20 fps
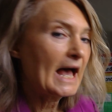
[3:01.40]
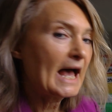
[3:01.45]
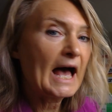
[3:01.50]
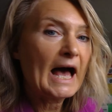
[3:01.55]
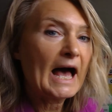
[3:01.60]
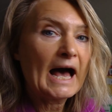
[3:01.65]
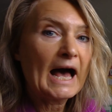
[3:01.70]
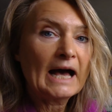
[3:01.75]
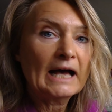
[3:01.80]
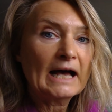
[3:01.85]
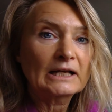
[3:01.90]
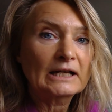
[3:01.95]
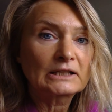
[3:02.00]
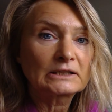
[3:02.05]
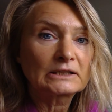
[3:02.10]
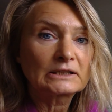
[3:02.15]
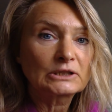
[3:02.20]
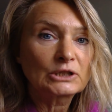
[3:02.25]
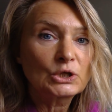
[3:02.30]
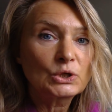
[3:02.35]
a
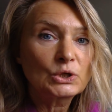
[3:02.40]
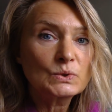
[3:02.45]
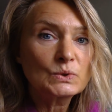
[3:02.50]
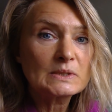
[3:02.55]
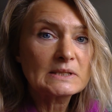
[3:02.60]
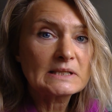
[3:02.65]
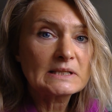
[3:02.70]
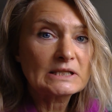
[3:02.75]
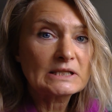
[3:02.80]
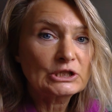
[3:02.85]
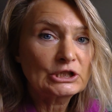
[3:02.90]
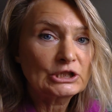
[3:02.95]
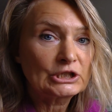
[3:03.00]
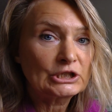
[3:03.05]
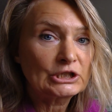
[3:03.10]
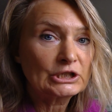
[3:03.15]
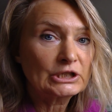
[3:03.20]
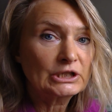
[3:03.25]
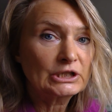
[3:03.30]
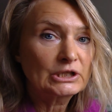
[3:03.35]
close
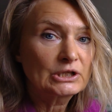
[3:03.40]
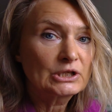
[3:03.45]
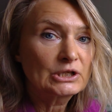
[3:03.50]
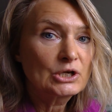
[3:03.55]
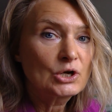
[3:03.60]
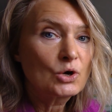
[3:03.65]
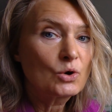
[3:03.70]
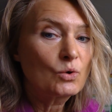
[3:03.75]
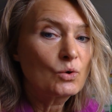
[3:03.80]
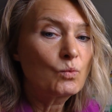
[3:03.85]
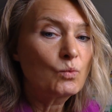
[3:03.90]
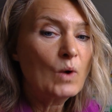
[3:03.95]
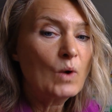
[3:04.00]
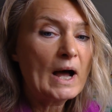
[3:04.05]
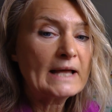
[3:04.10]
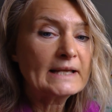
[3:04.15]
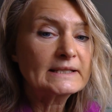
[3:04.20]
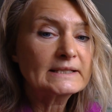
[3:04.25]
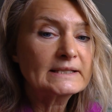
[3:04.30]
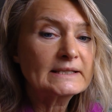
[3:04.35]
look.
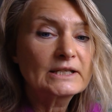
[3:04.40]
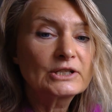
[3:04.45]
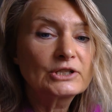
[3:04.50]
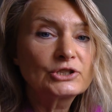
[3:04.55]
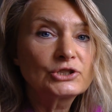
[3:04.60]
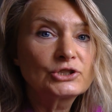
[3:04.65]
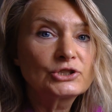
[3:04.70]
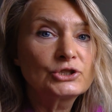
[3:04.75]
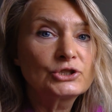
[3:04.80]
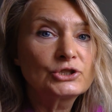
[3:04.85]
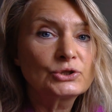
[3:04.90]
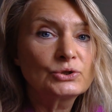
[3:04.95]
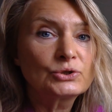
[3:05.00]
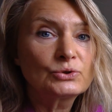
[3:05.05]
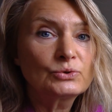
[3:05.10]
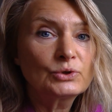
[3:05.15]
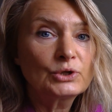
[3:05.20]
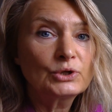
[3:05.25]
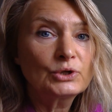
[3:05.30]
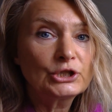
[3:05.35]
What
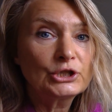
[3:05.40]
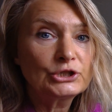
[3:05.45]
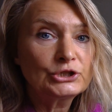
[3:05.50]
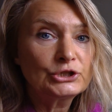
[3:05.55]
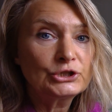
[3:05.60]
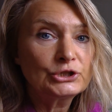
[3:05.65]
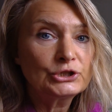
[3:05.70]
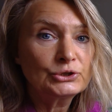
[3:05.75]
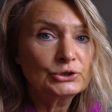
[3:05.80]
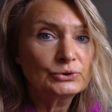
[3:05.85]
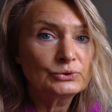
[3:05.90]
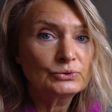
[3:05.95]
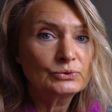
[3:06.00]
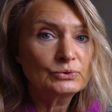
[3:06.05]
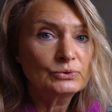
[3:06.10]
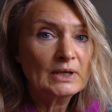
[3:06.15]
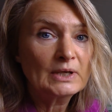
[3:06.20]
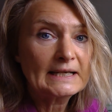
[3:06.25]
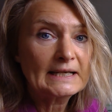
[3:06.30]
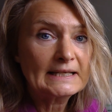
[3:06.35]
do
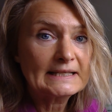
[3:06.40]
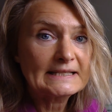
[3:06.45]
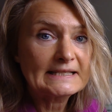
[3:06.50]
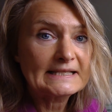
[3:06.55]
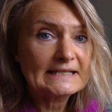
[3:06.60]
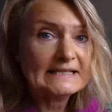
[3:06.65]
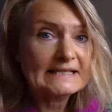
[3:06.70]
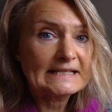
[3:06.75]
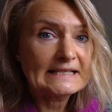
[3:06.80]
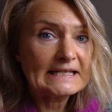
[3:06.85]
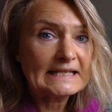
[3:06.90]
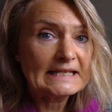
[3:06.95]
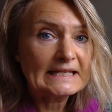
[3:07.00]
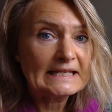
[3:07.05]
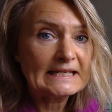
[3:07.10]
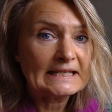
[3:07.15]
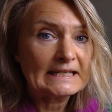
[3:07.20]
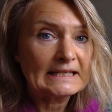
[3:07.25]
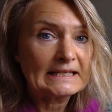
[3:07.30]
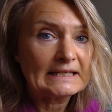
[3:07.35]
you
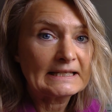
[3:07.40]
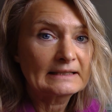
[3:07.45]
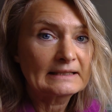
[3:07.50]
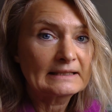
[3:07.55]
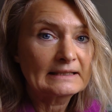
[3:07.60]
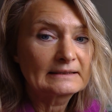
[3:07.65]
see?